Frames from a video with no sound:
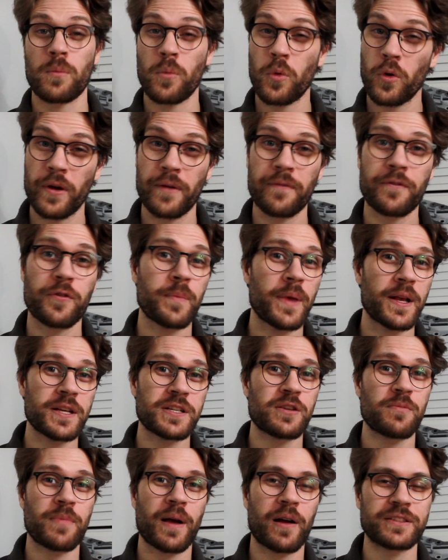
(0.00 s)
more
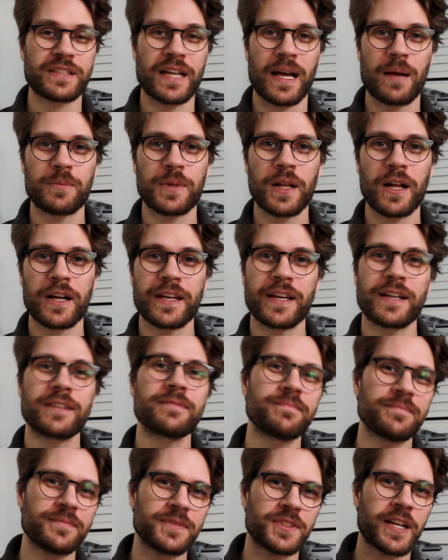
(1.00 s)
information about time blocking,
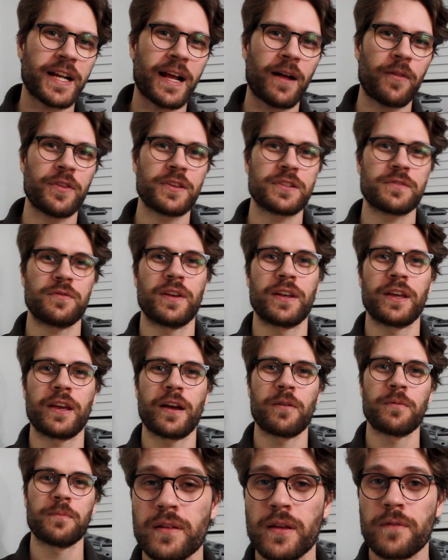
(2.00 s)
check out this
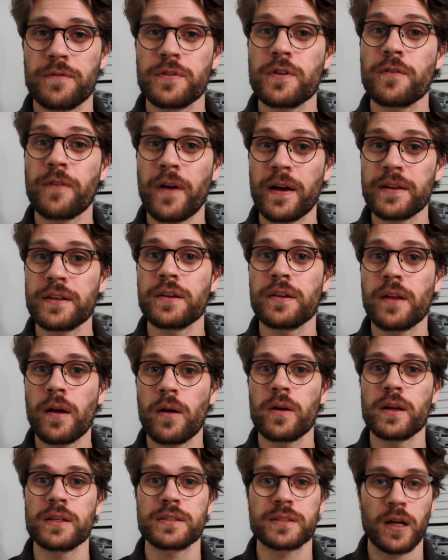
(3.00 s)
video. If you find a
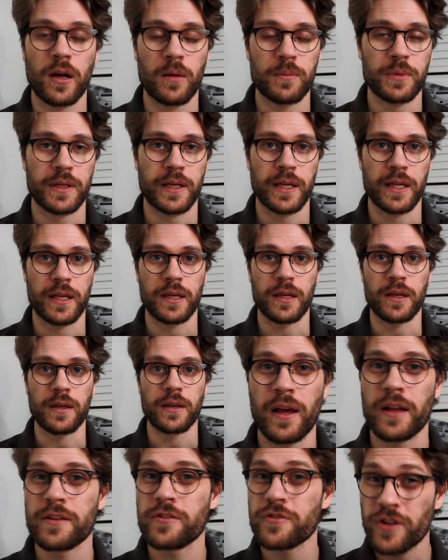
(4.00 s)
note is complicated
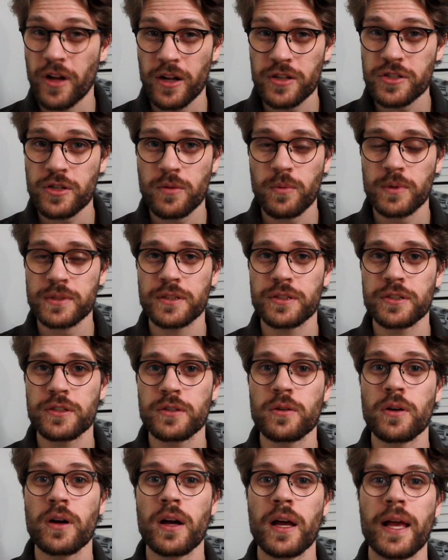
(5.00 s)
and you're not sure what to
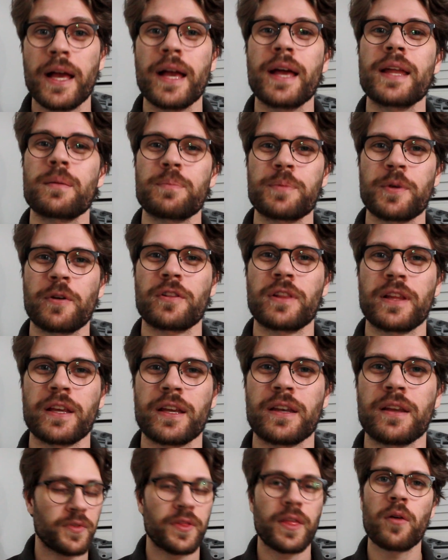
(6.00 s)
do, hit up your
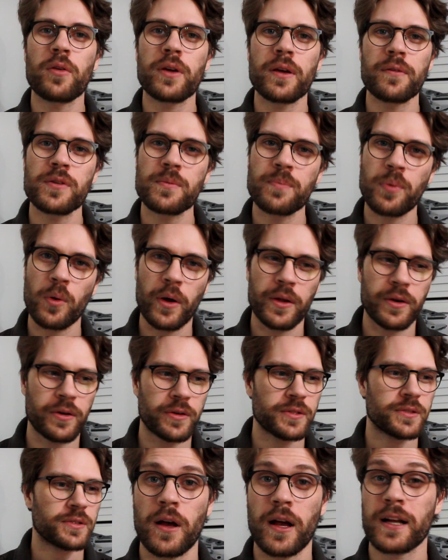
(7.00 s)
lead. They'll give you
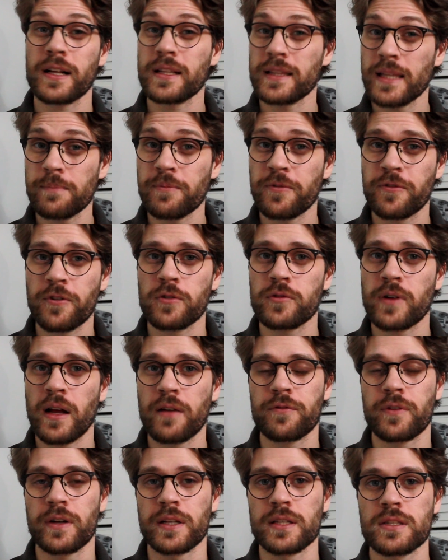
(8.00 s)
pointers, a clip for a
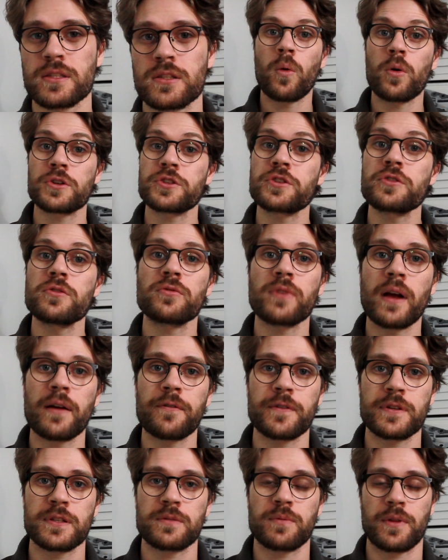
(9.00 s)
reference, or shoot
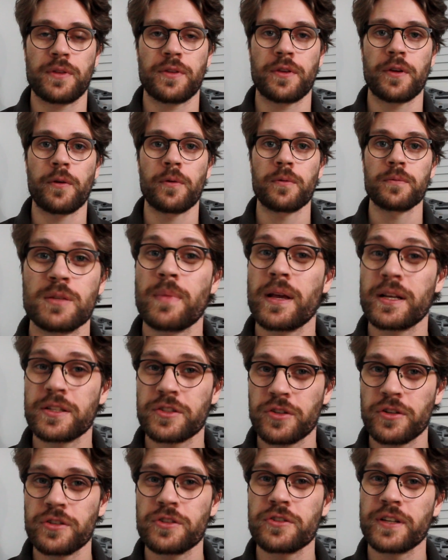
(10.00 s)
reference with you to make
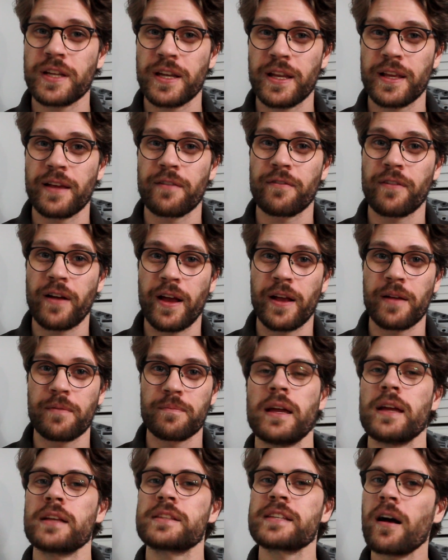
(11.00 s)
sure you're getting it right.
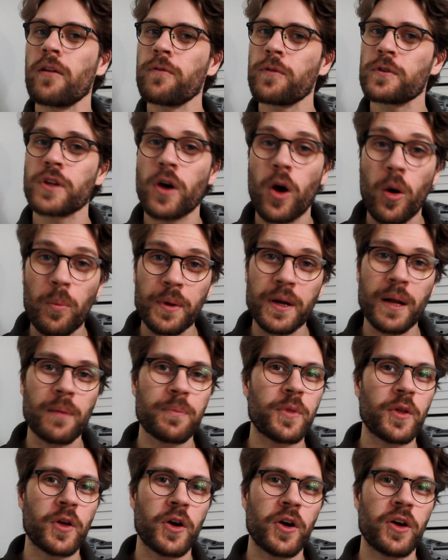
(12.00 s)
It's helpful to open up
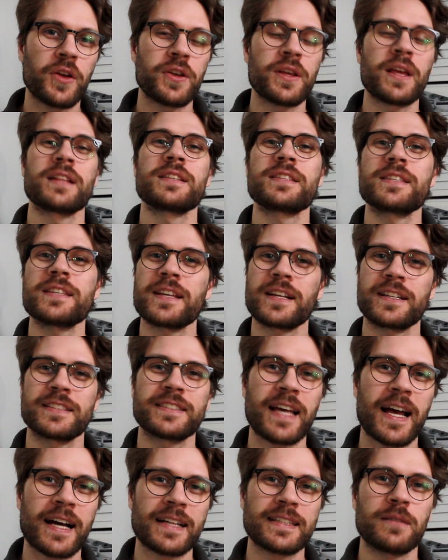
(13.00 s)
the hood and see
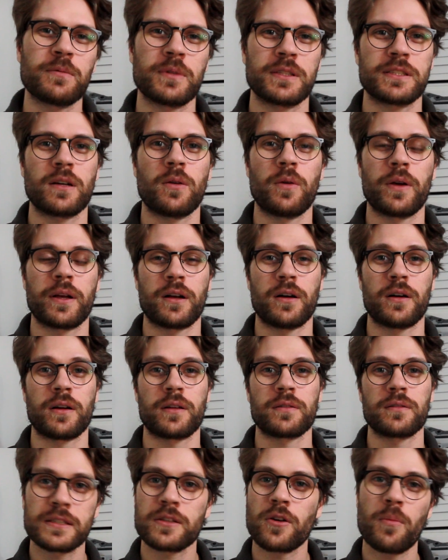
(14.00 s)
exactly what's going
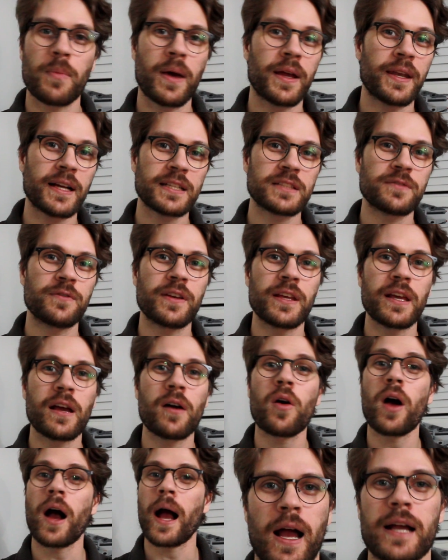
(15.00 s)
on. So in my next
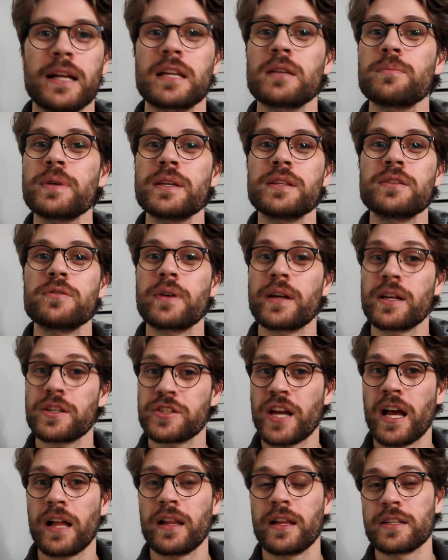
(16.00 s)
video, I'm going to be doing a
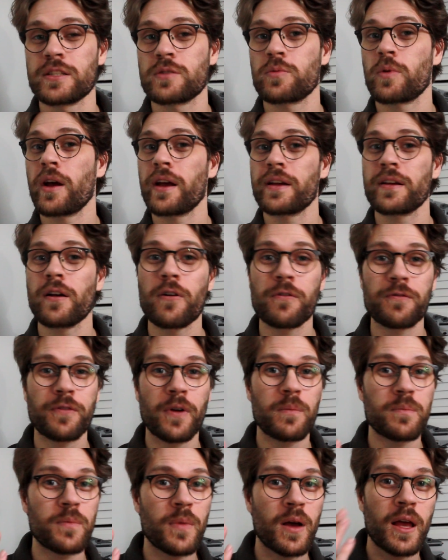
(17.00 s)
challenge where I go
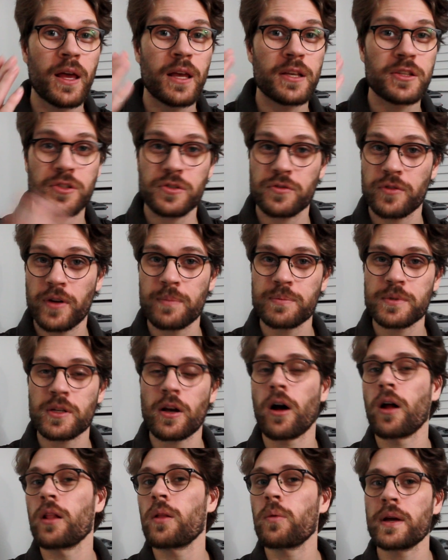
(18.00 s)
from script
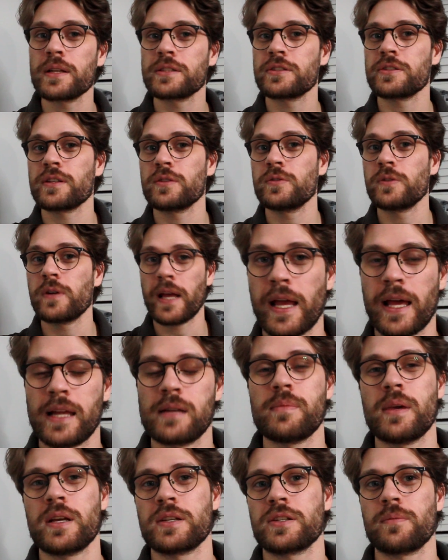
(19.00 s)
all the way to
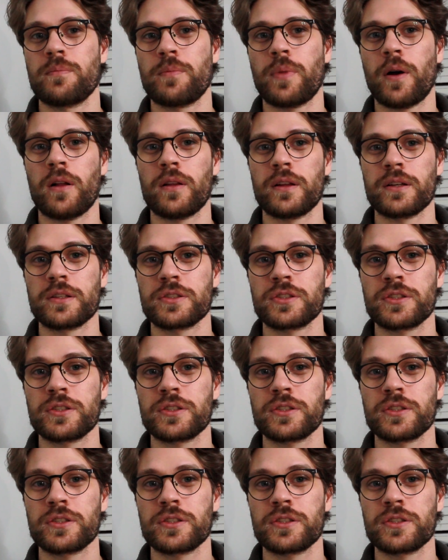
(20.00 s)
animation polish.